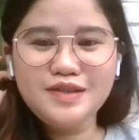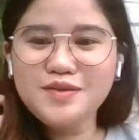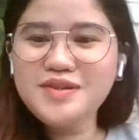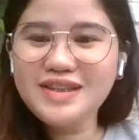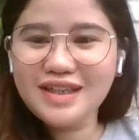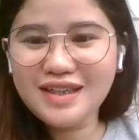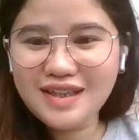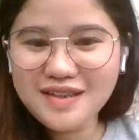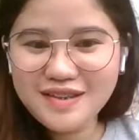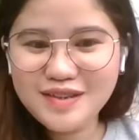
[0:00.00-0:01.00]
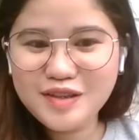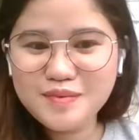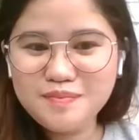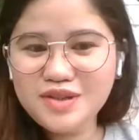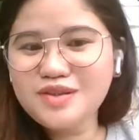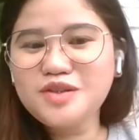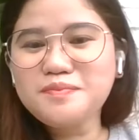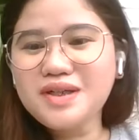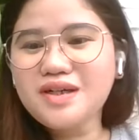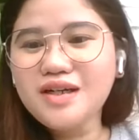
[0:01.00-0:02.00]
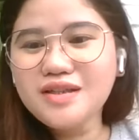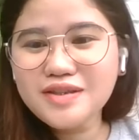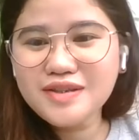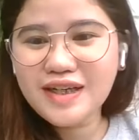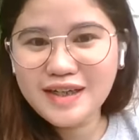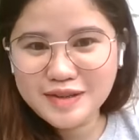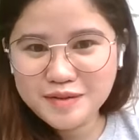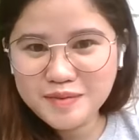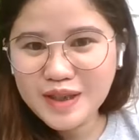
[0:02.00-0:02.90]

good day, Dr. McCullough and